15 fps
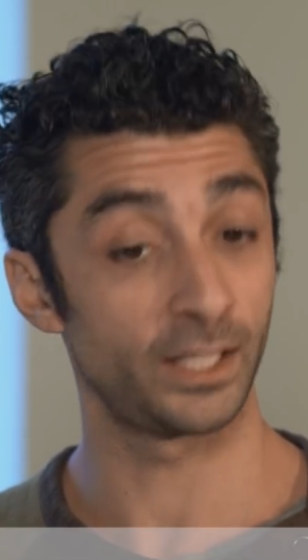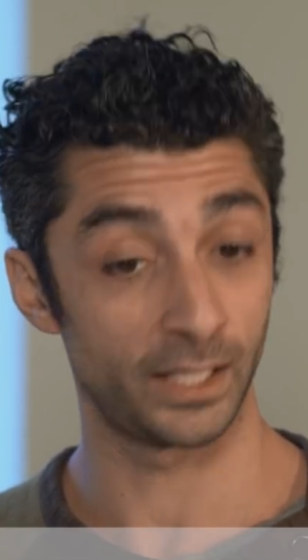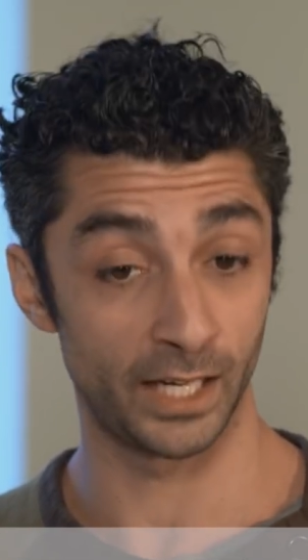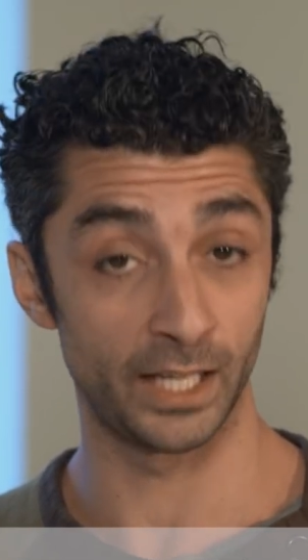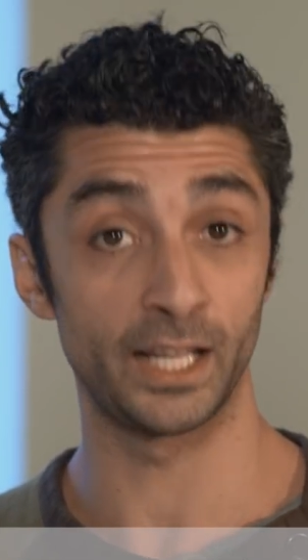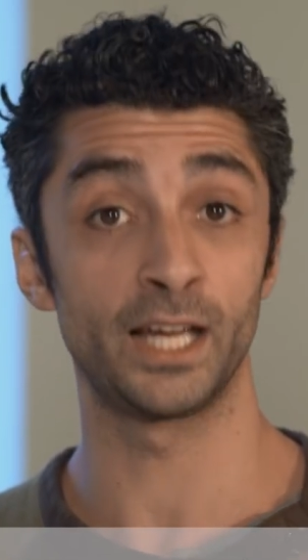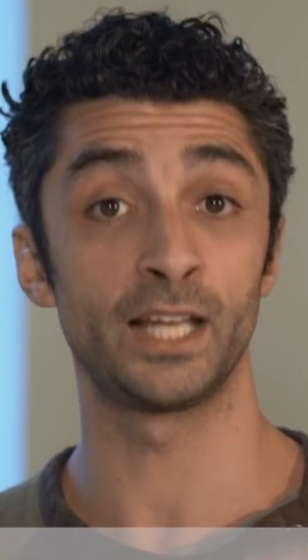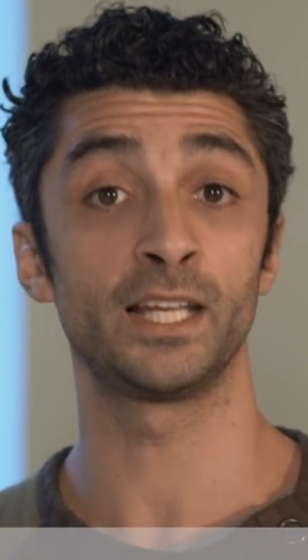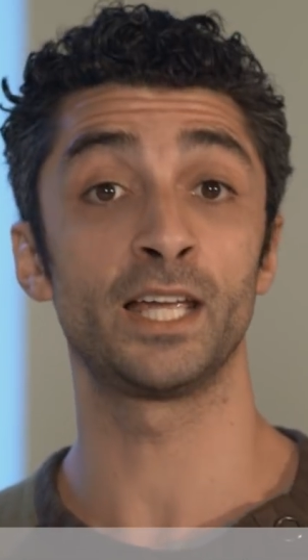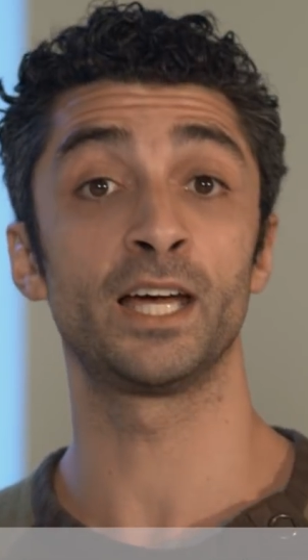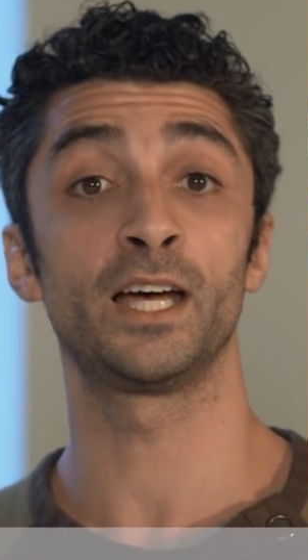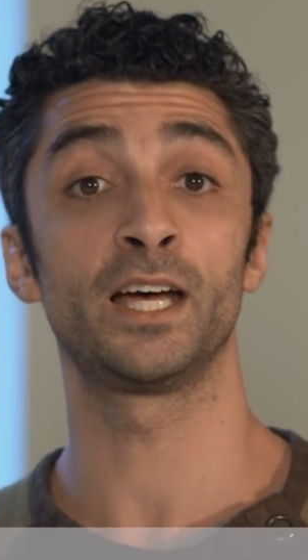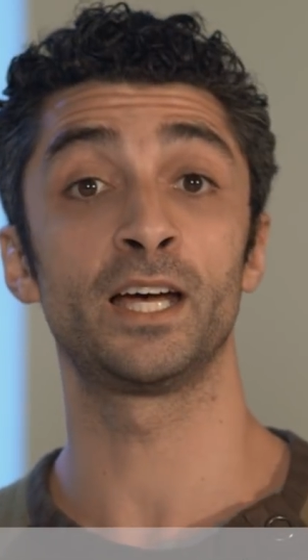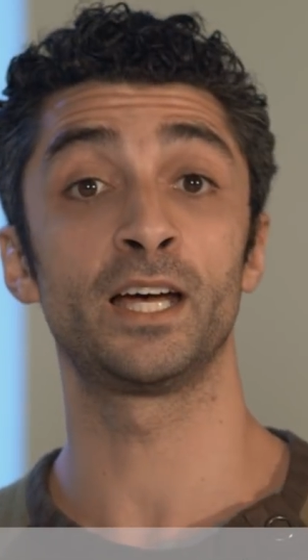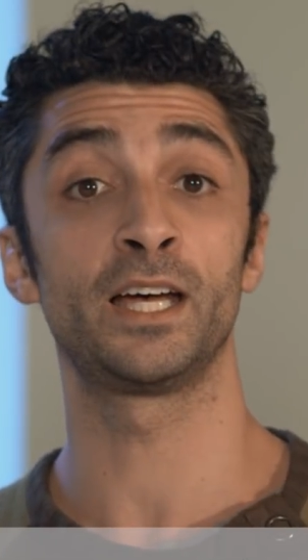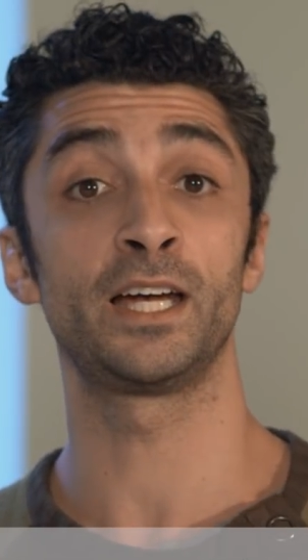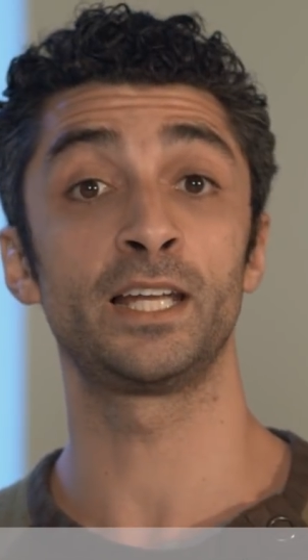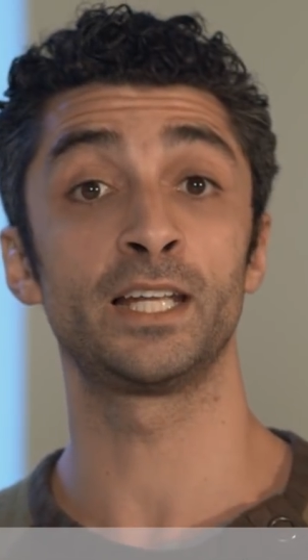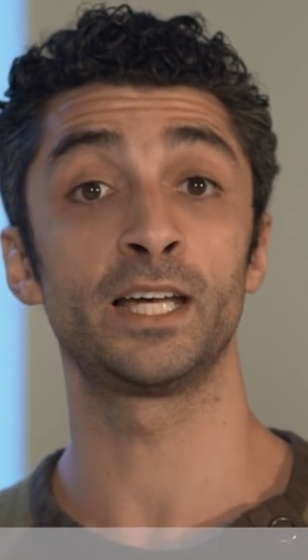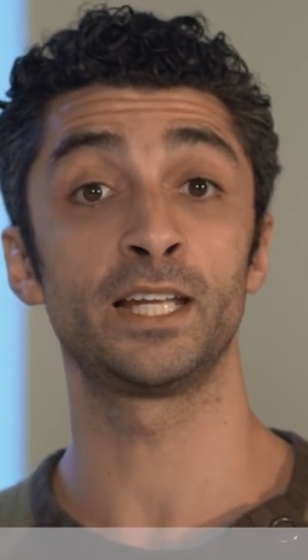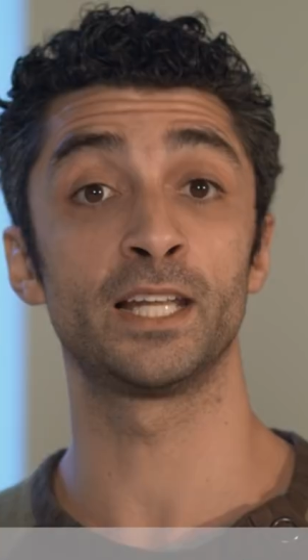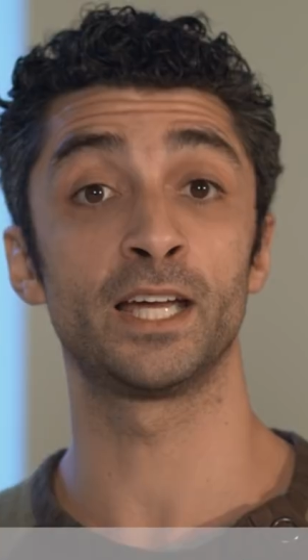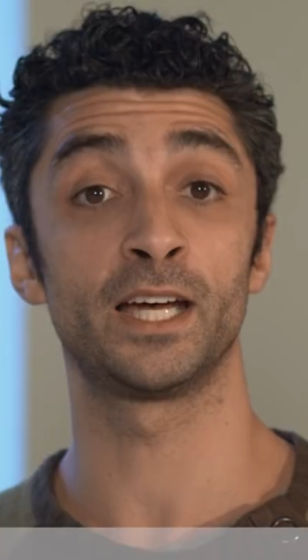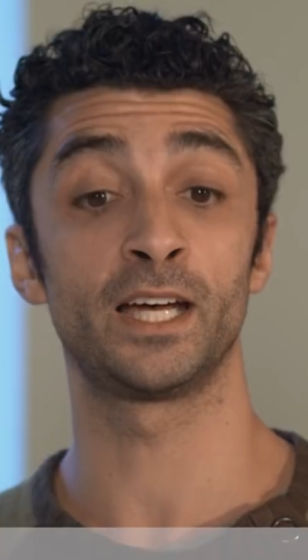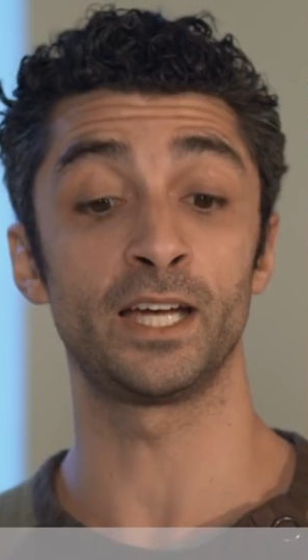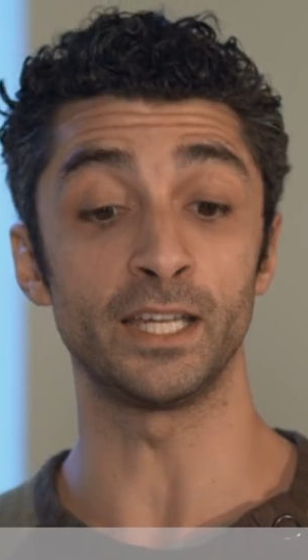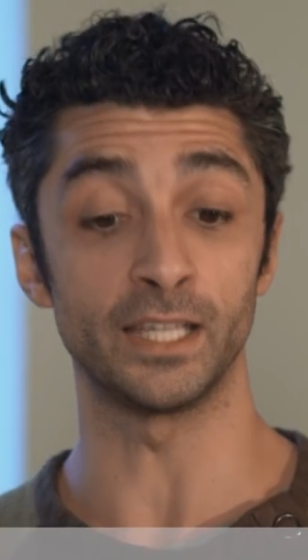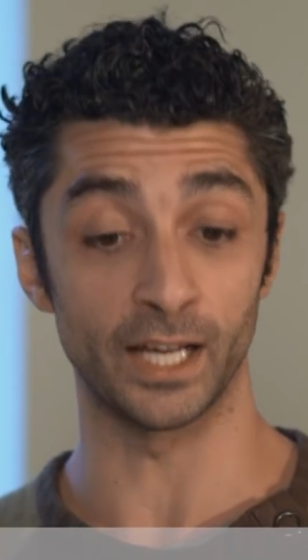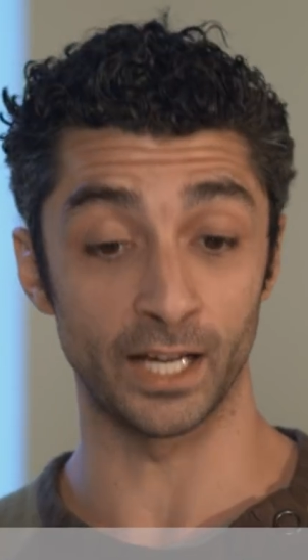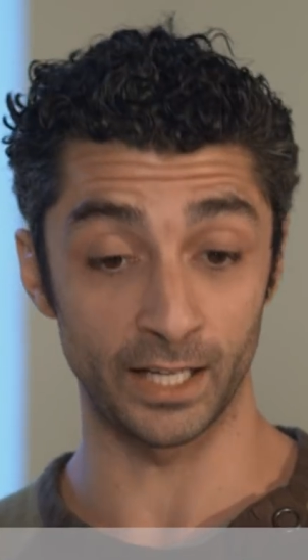ya la la la
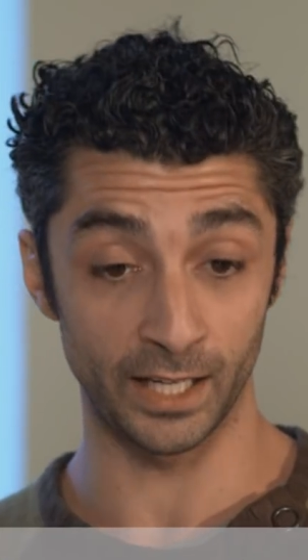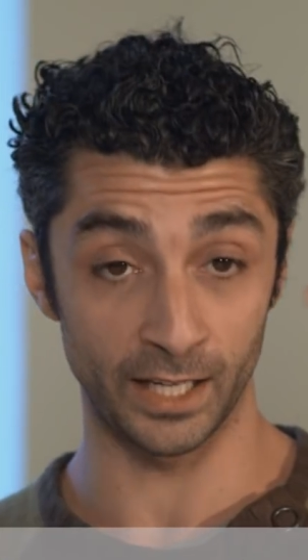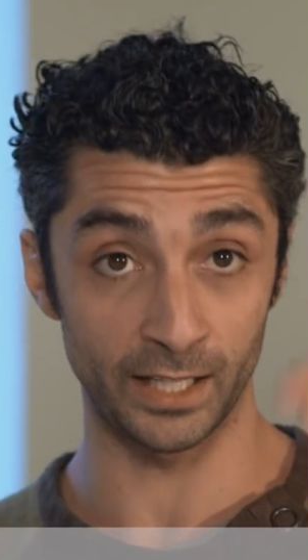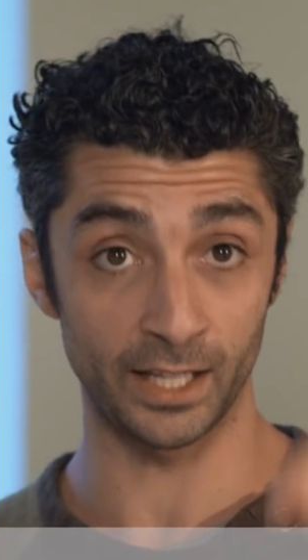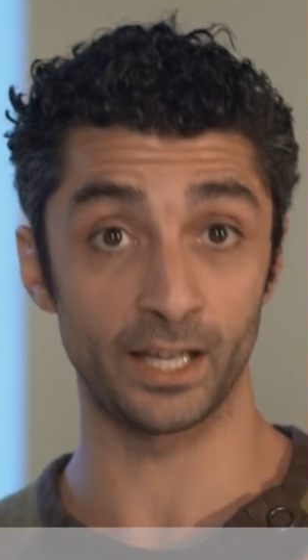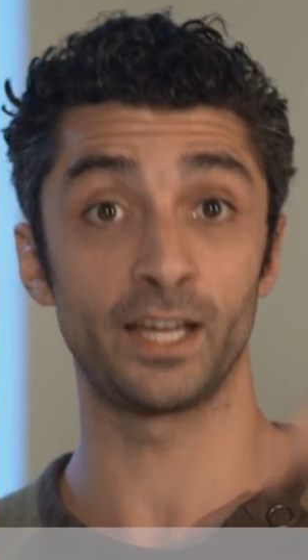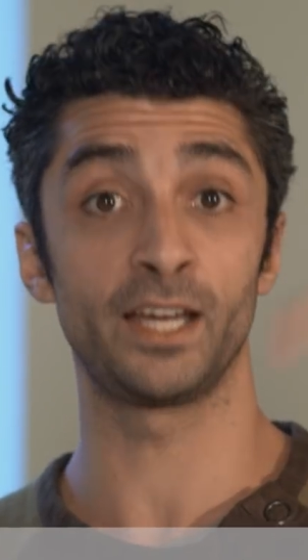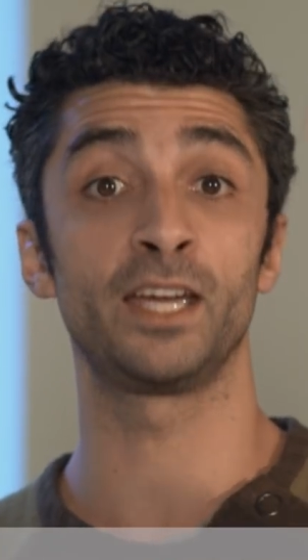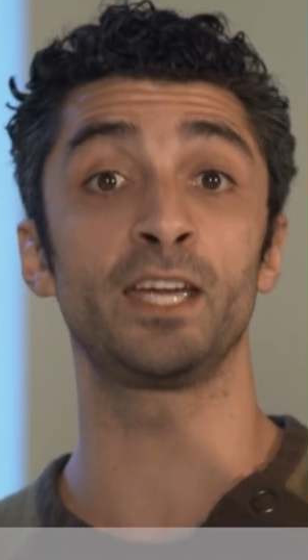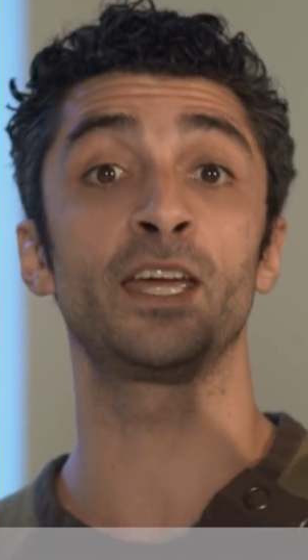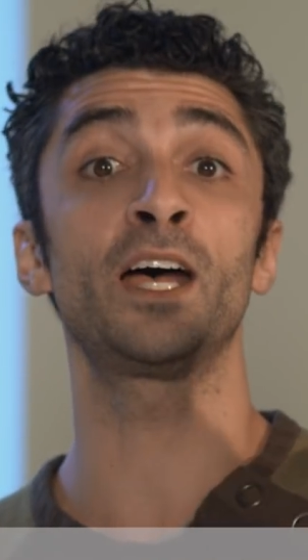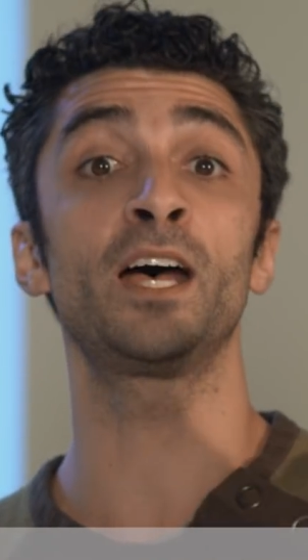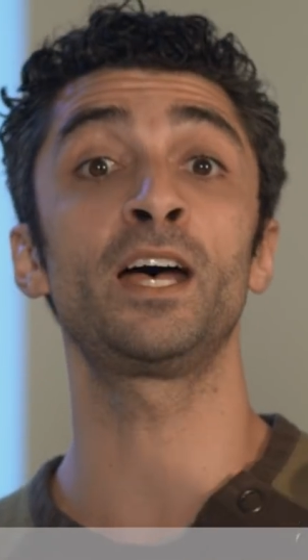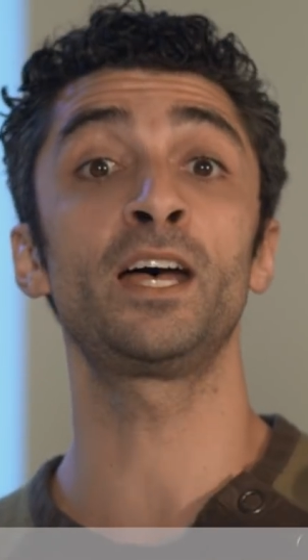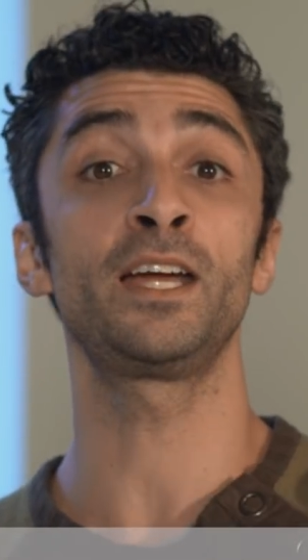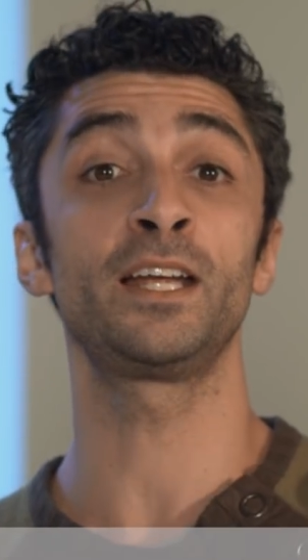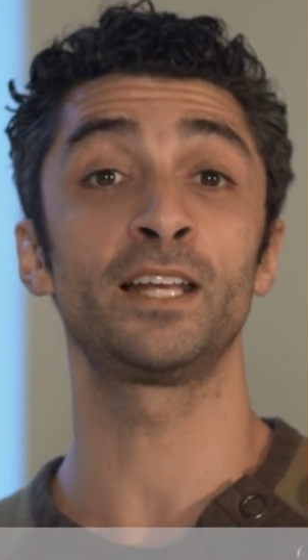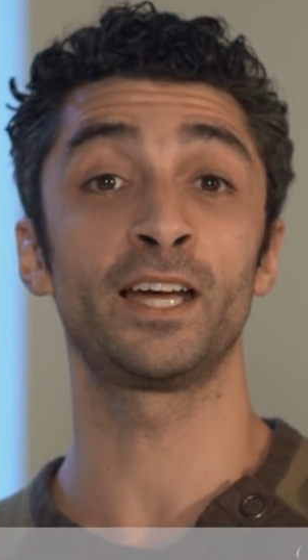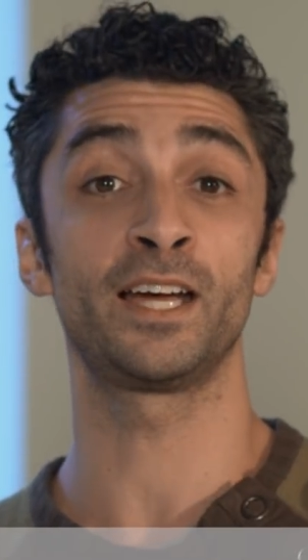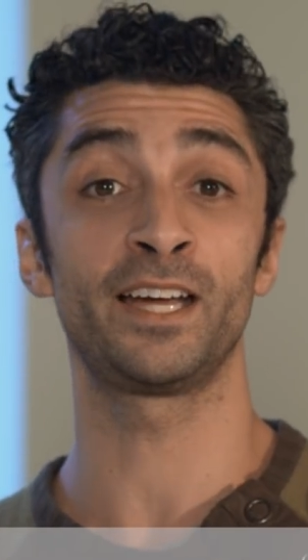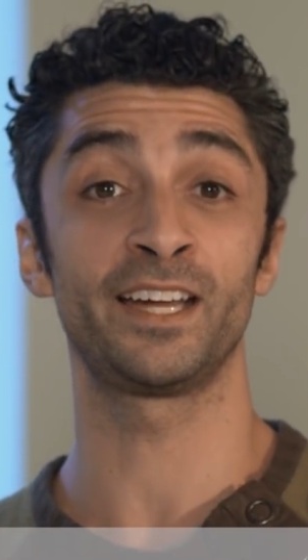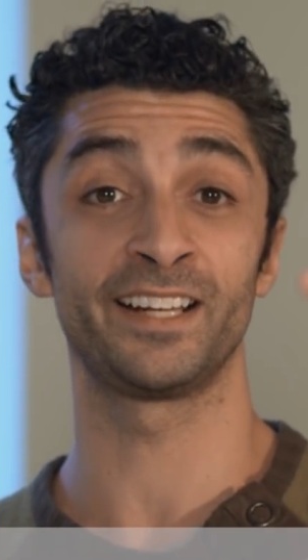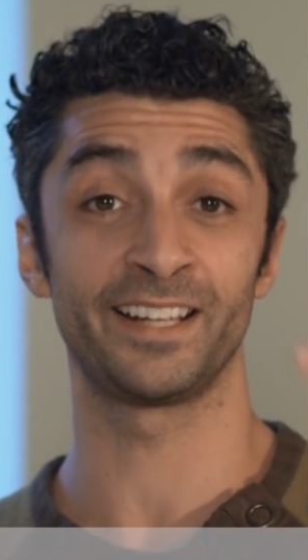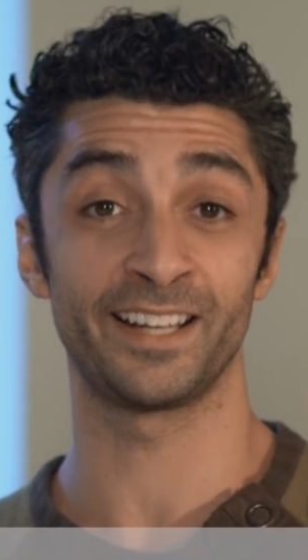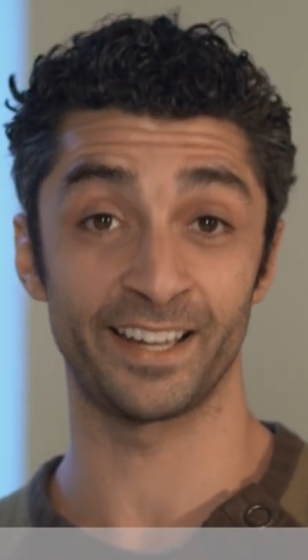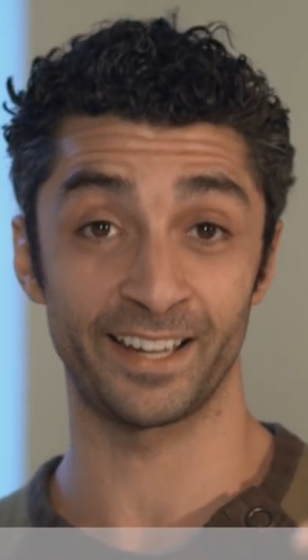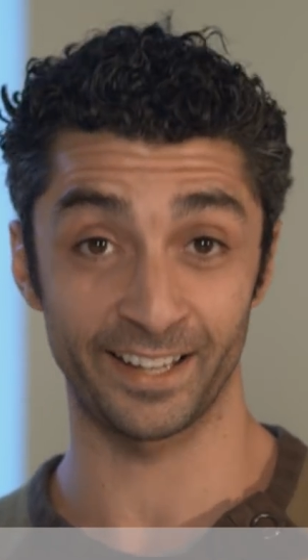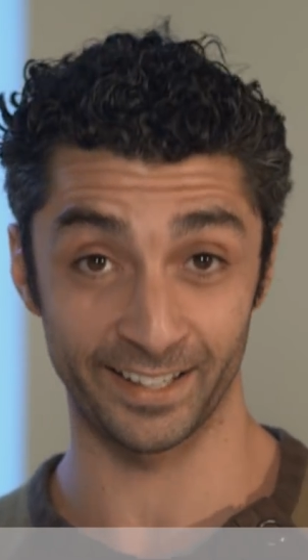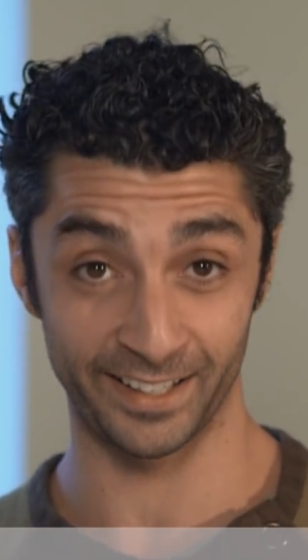la, ya la la ya la la,